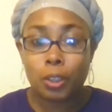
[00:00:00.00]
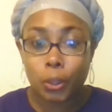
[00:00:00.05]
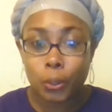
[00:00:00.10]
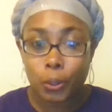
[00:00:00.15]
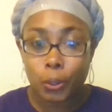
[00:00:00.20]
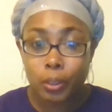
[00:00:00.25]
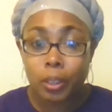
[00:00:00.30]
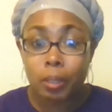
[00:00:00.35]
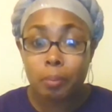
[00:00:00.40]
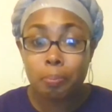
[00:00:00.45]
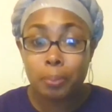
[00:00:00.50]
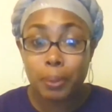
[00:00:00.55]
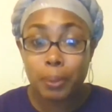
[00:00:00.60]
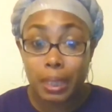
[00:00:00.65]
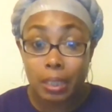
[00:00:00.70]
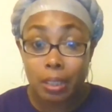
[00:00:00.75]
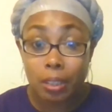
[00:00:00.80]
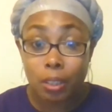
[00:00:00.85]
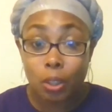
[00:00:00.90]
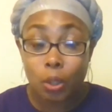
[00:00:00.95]
current
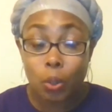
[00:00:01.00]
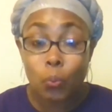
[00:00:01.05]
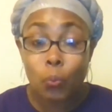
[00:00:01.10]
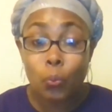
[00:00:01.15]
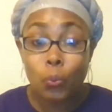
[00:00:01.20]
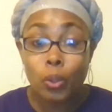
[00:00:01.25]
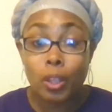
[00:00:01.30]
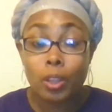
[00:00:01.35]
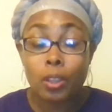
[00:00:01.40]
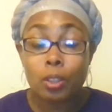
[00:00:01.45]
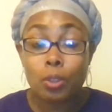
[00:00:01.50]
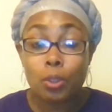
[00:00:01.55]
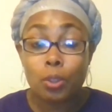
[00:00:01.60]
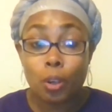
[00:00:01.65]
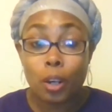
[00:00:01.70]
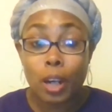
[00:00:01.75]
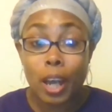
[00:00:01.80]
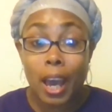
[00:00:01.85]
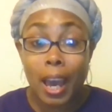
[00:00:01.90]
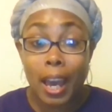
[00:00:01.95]
bill with
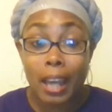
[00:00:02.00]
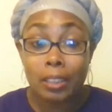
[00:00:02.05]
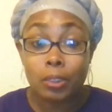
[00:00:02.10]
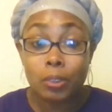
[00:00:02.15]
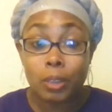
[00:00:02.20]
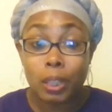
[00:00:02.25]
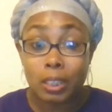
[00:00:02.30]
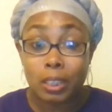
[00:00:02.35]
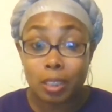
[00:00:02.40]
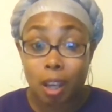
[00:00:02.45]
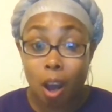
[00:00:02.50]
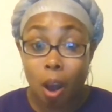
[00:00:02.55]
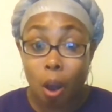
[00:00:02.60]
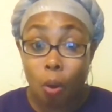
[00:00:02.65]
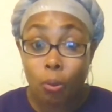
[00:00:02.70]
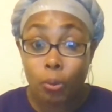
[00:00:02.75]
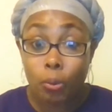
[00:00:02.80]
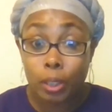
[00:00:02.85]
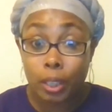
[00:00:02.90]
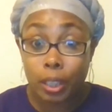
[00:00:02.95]
your address
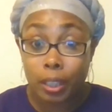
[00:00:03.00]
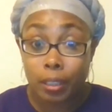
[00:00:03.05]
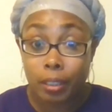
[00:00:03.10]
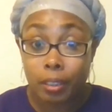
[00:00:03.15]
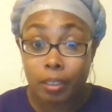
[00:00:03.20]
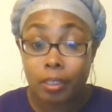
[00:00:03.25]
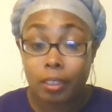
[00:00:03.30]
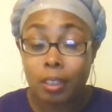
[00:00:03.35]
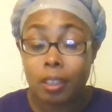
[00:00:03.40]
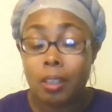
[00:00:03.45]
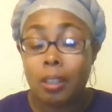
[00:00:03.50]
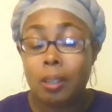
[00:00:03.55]
on there.